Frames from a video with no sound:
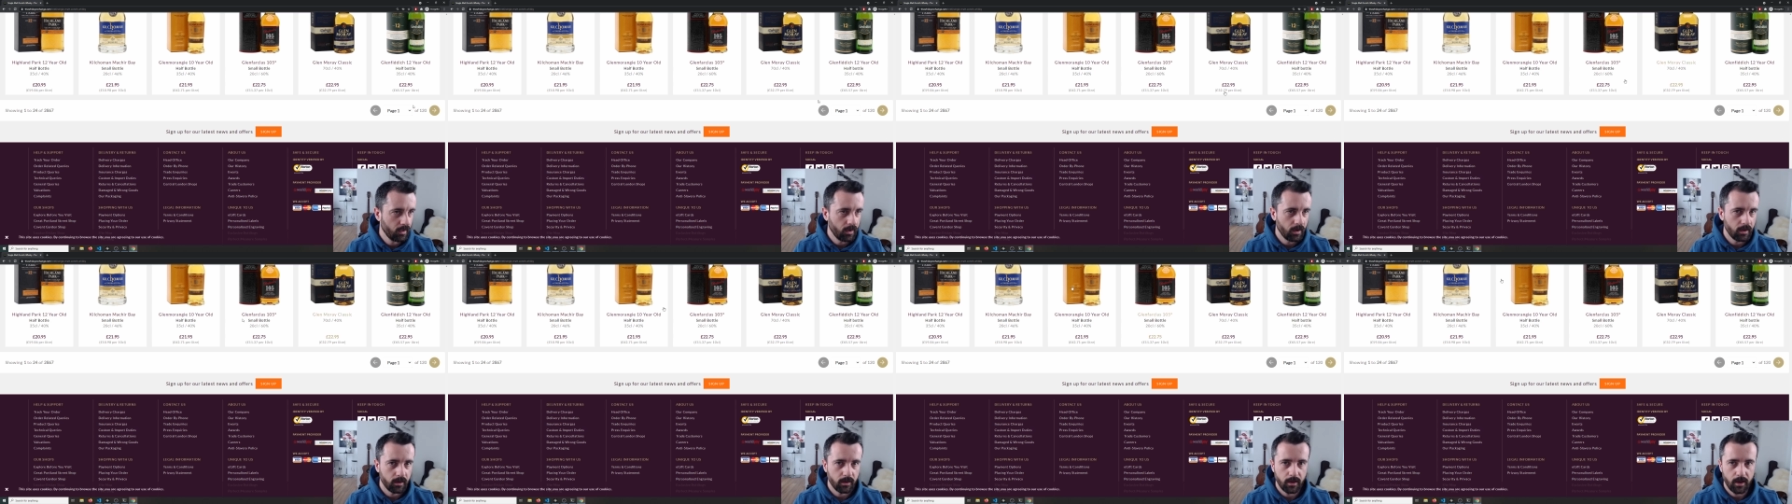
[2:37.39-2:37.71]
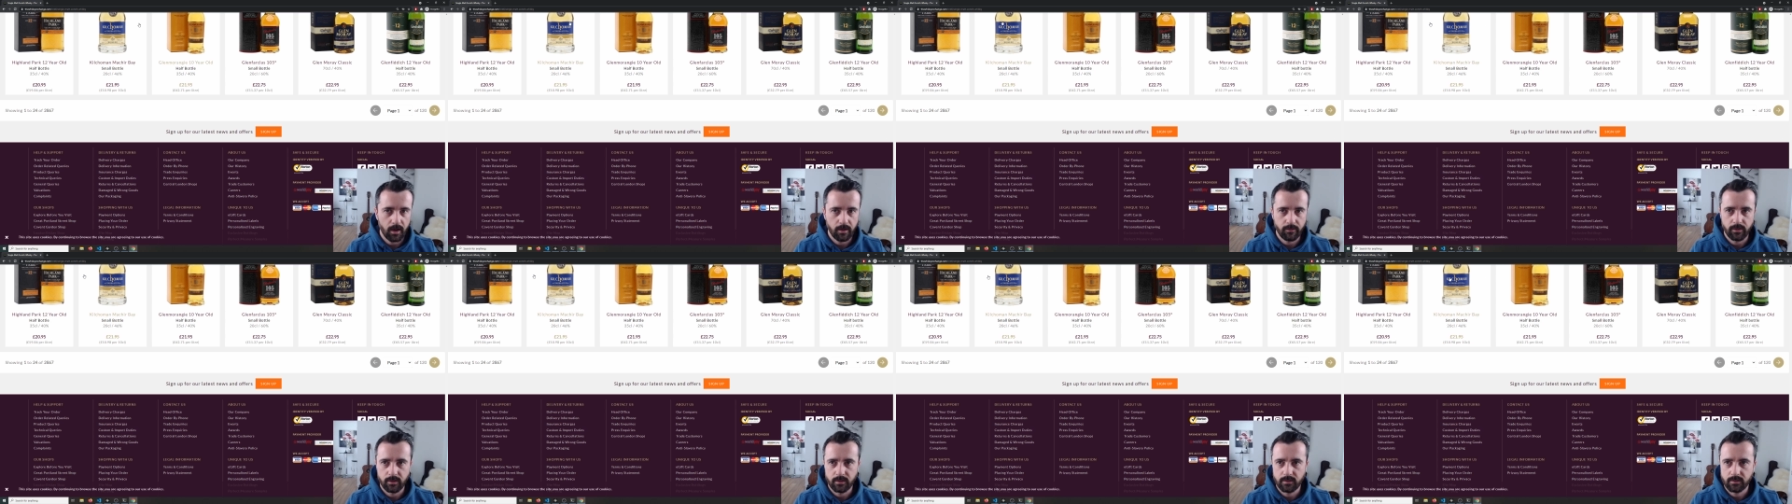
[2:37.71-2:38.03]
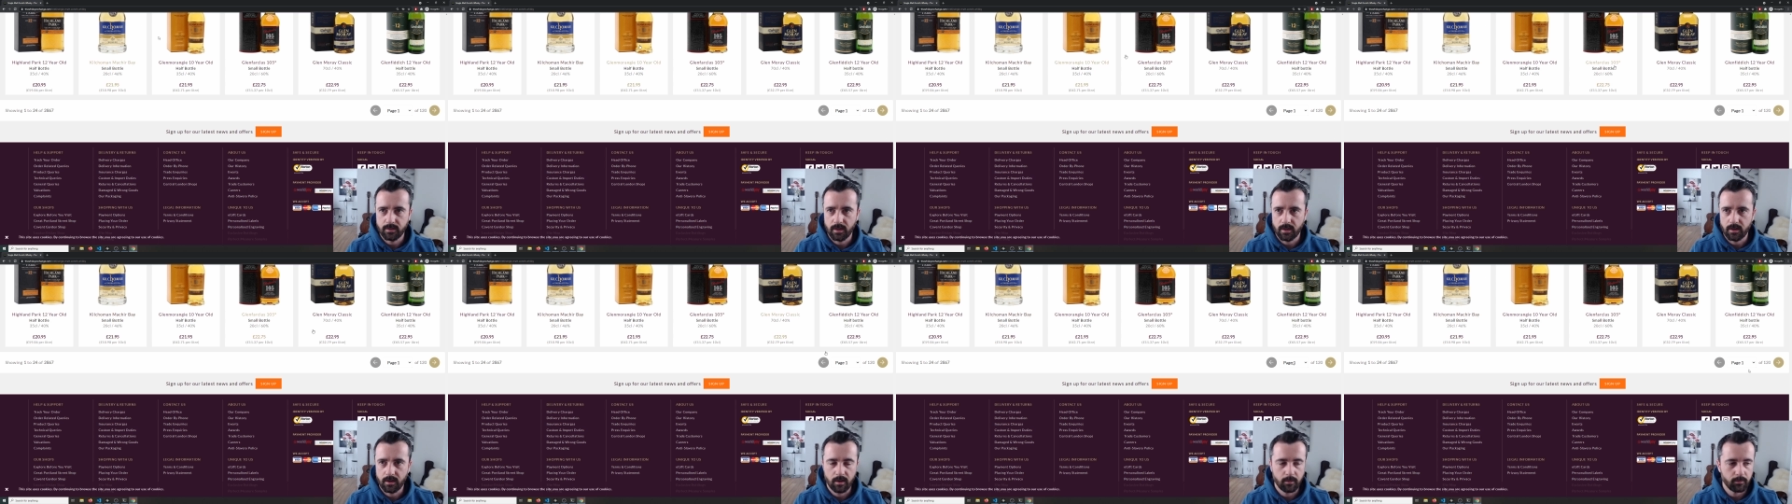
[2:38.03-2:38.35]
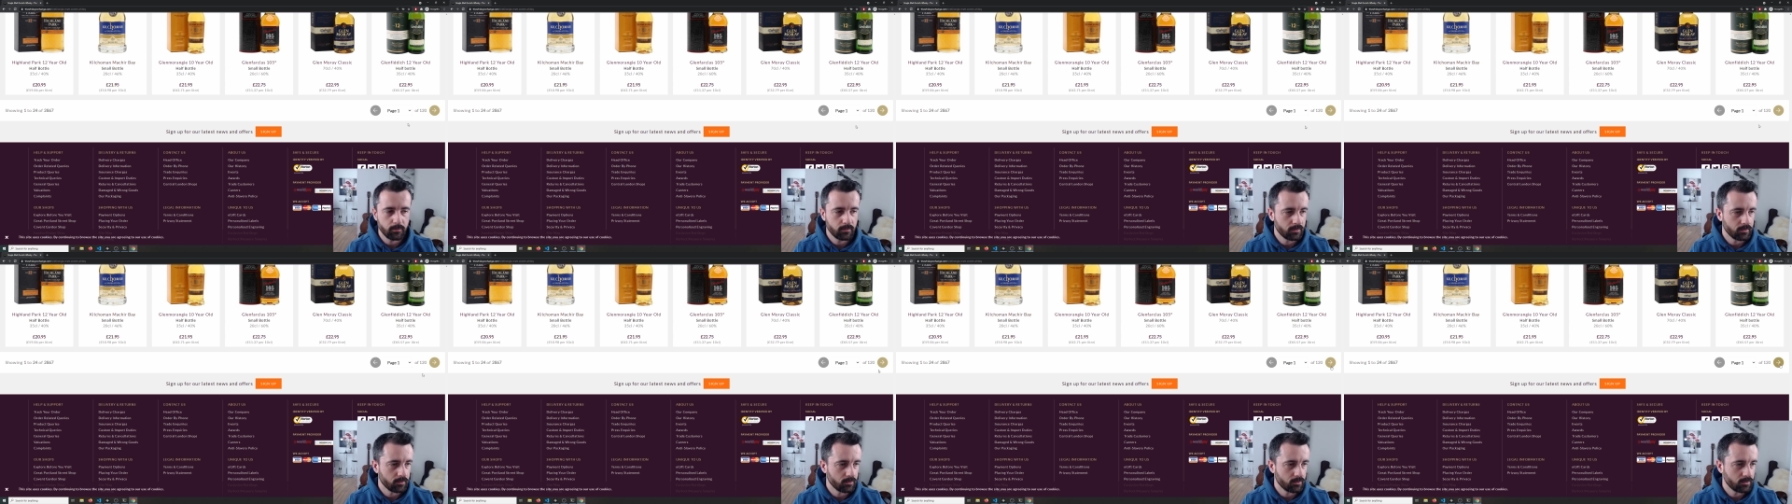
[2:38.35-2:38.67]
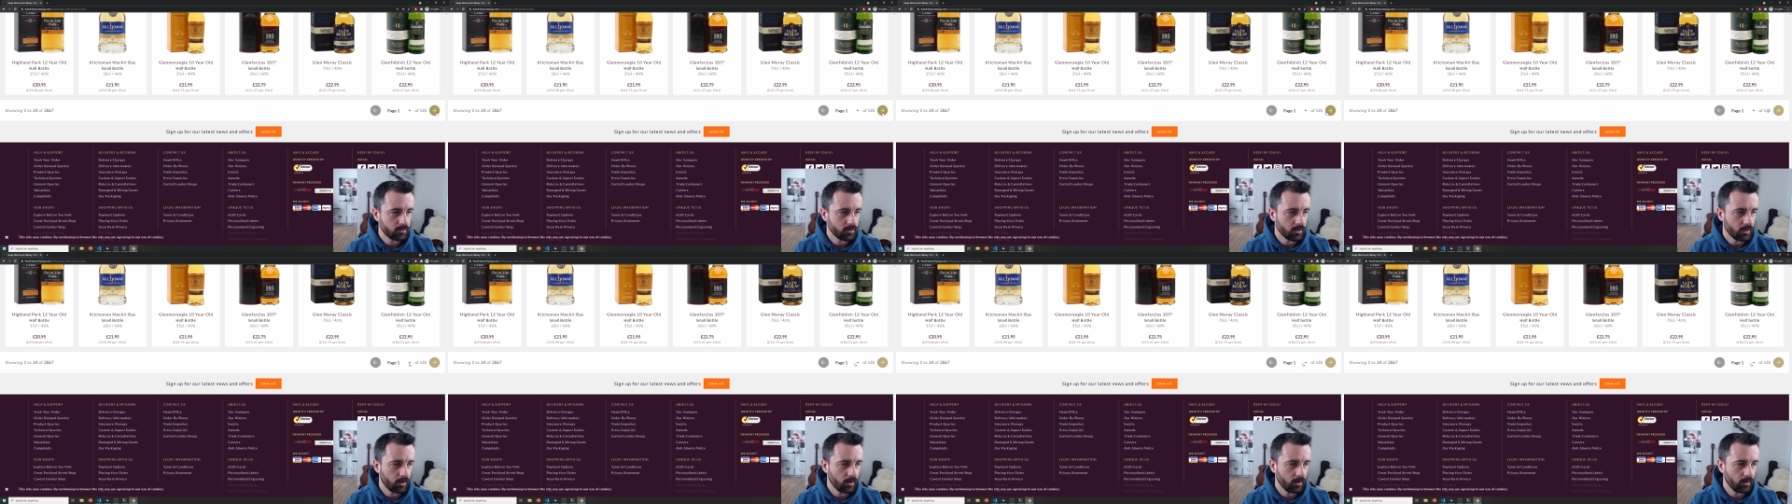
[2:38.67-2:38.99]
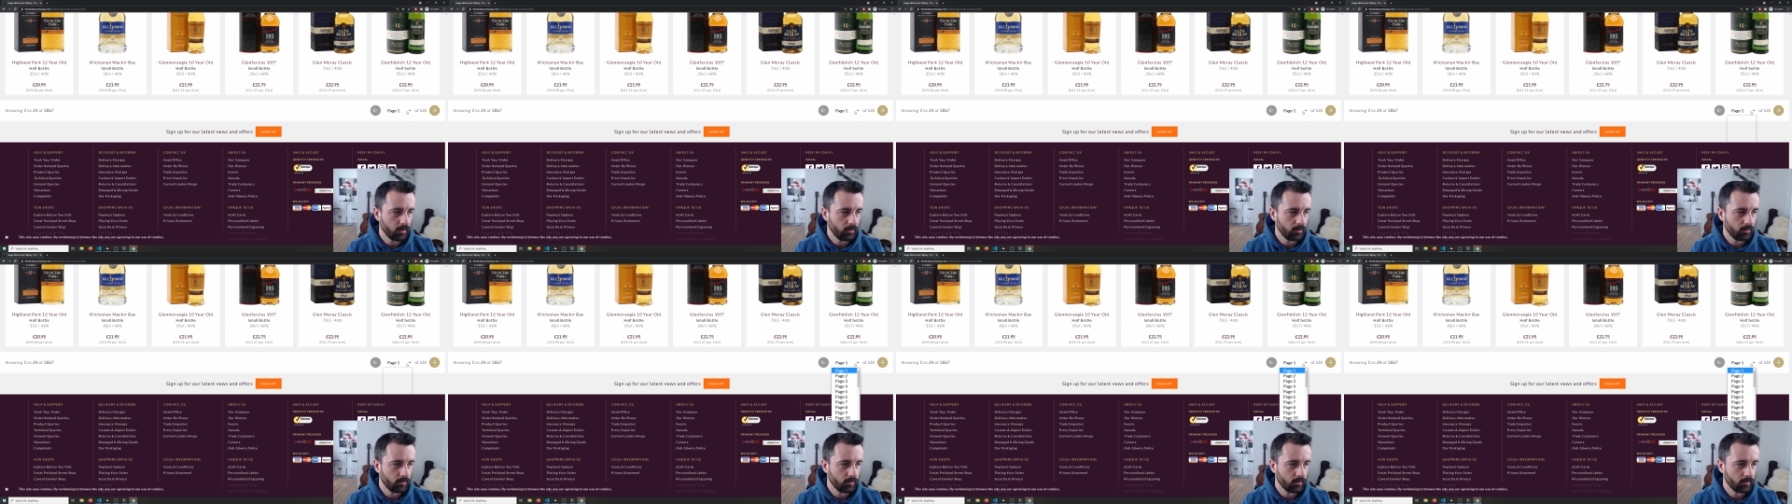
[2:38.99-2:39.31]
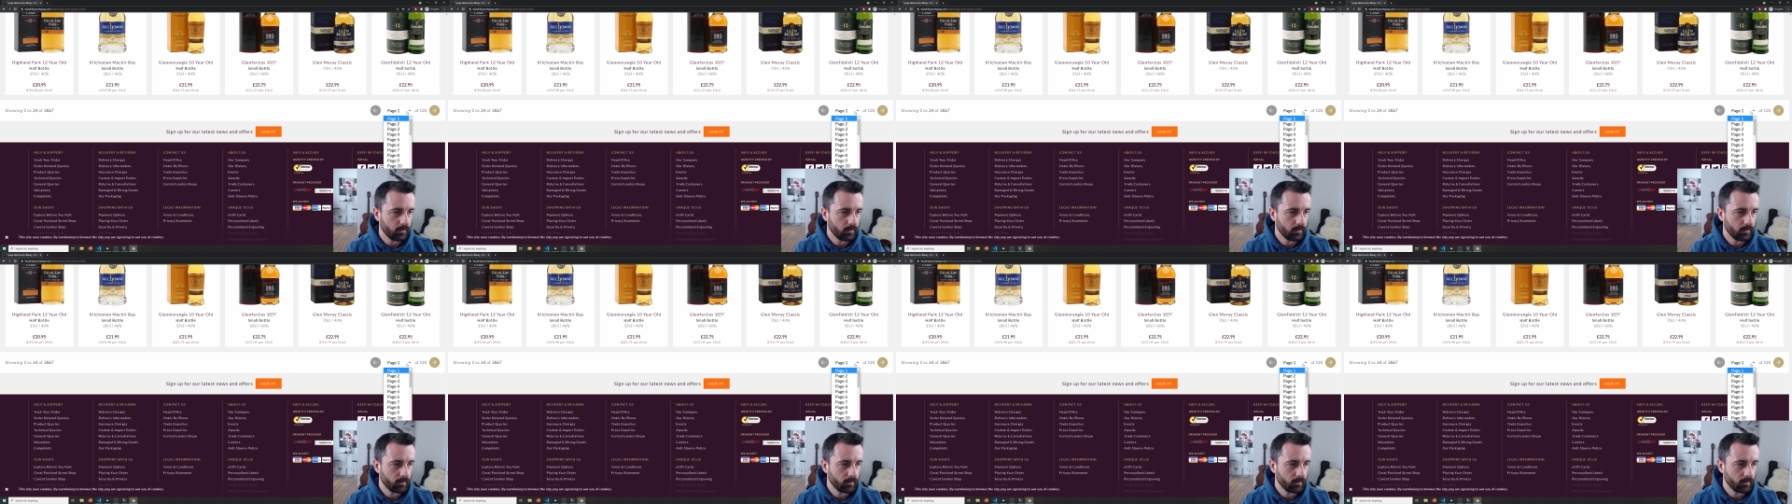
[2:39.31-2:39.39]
and I have it set up to show